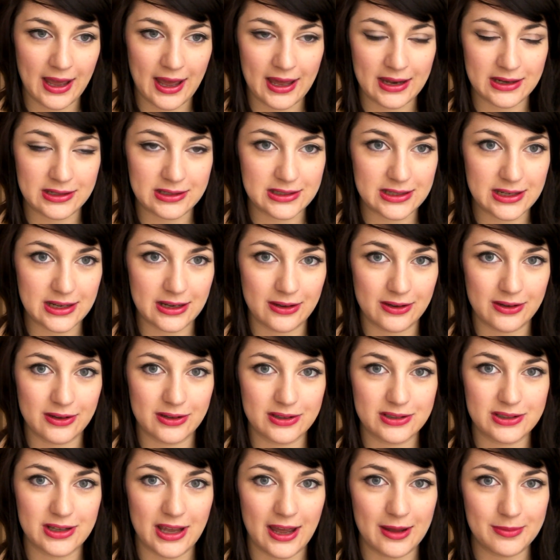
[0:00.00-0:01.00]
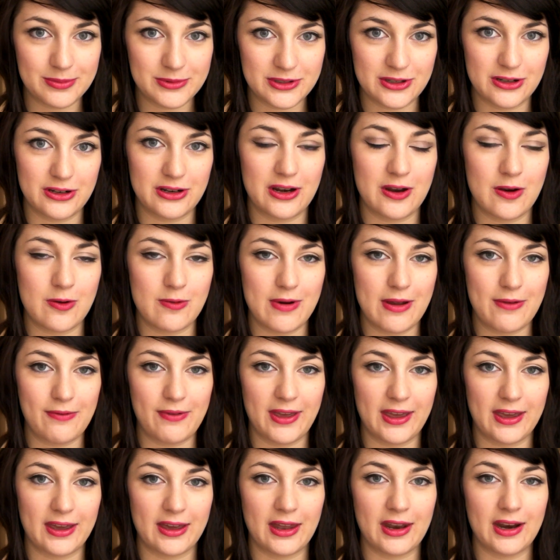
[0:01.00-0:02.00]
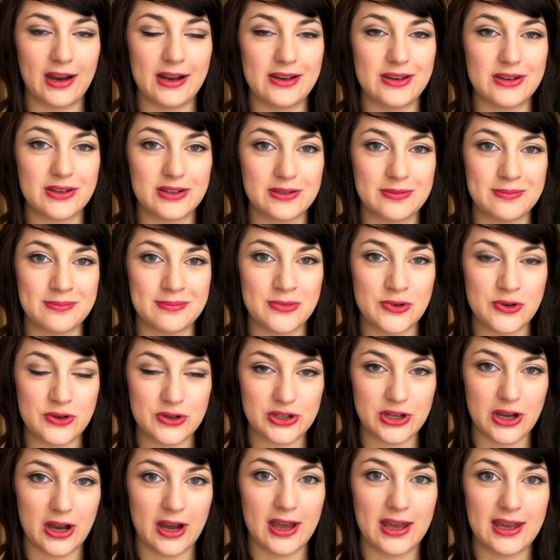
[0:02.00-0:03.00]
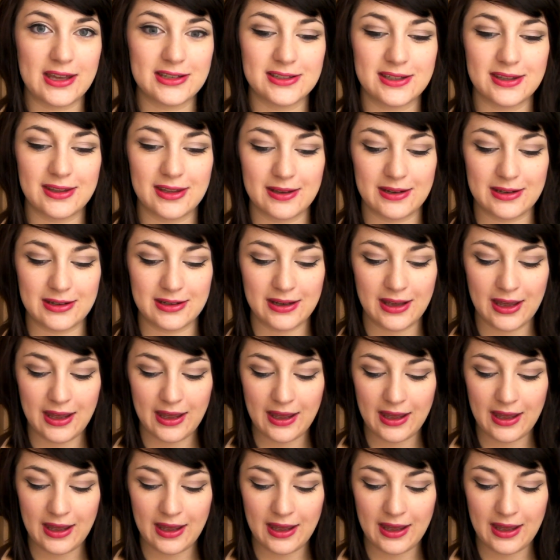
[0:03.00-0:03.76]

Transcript: and it looked absolutely horrific, and I looked more tired than